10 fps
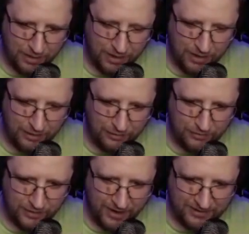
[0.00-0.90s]

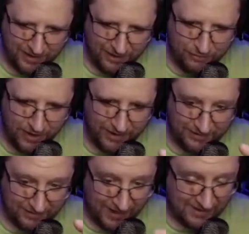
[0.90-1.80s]
of identifying
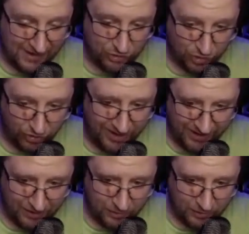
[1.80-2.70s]
that that's actually green,